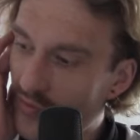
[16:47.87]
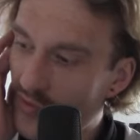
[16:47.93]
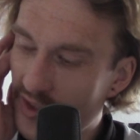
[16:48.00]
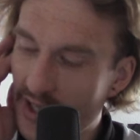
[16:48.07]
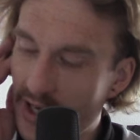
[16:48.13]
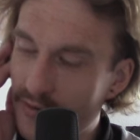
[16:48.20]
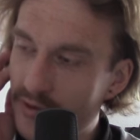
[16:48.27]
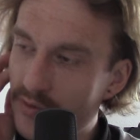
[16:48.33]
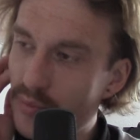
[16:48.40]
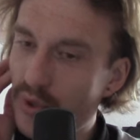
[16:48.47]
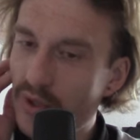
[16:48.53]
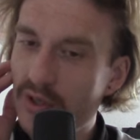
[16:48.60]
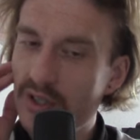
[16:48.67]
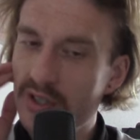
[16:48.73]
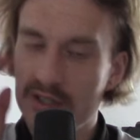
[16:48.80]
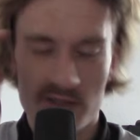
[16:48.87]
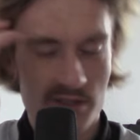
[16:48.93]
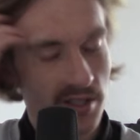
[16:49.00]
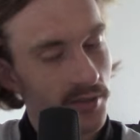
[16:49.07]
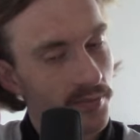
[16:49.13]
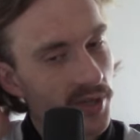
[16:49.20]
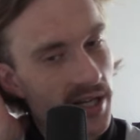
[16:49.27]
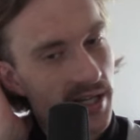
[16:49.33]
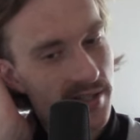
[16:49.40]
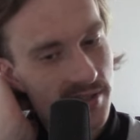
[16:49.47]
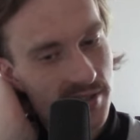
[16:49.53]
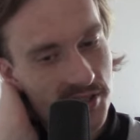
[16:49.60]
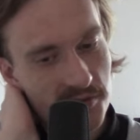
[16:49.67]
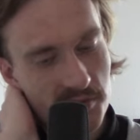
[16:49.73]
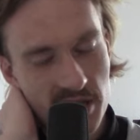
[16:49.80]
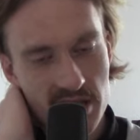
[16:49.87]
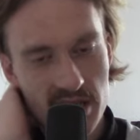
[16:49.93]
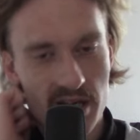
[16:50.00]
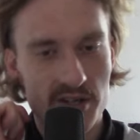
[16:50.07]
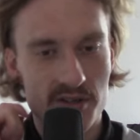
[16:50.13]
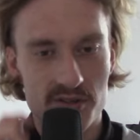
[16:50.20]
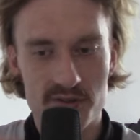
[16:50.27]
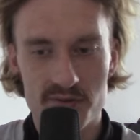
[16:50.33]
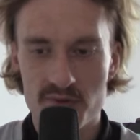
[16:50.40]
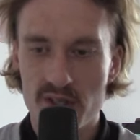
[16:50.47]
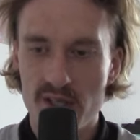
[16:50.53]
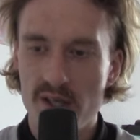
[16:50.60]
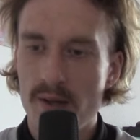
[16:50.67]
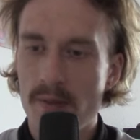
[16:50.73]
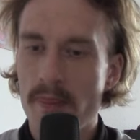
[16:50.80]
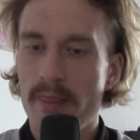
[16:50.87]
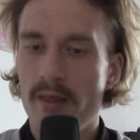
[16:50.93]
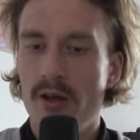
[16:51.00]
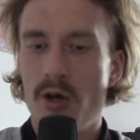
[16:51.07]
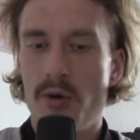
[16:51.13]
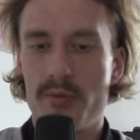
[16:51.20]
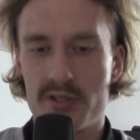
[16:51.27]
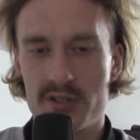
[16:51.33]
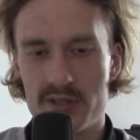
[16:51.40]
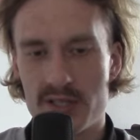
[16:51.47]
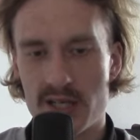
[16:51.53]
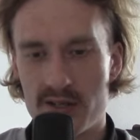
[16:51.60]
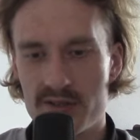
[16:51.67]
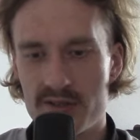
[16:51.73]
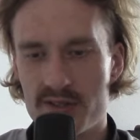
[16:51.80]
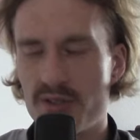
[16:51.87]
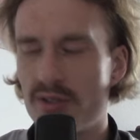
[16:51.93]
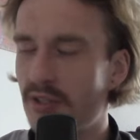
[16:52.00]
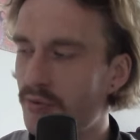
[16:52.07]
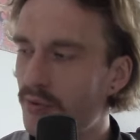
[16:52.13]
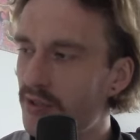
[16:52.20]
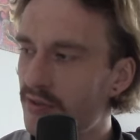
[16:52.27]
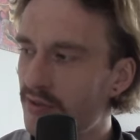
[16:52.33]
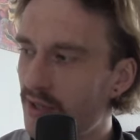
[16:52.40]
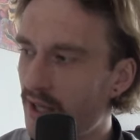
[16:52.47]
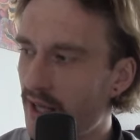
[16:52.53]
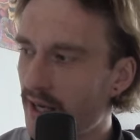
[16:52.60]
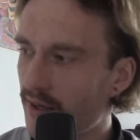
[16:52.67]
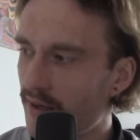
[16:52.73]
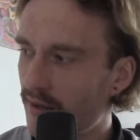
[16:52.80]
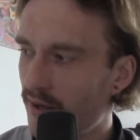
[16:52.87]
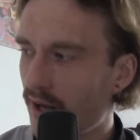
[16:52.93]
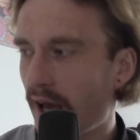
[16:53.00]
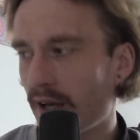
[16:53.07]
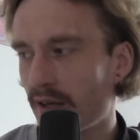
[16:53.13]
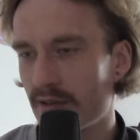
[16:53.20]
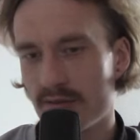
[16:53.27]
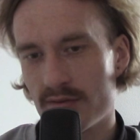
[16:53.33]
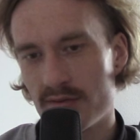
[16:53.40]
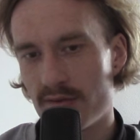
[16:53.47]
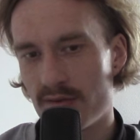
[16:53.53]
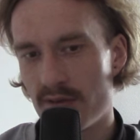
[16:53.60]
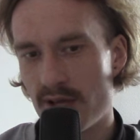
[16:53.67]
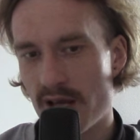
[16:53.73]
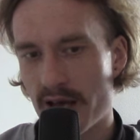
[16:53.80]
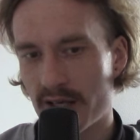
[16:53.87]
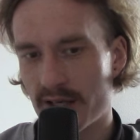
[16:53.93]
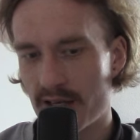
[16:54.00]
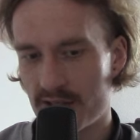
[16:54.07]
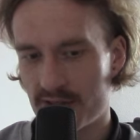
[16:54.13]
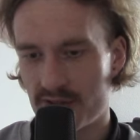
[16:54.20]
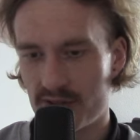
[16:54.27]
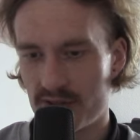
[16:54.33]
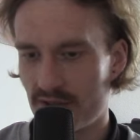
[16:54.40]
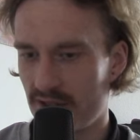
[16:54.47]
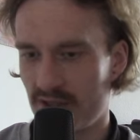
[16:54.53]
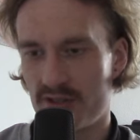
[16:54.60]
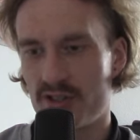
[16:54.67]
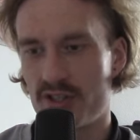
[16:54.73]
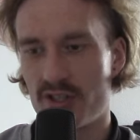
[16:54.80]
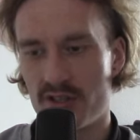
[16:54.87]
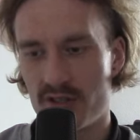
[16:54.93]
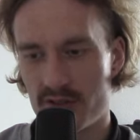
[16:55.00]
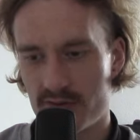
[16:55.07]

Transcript: Devonport. Is that a place in Tasmania? I don't know. But the towns, no, it wasn't Lancastershire,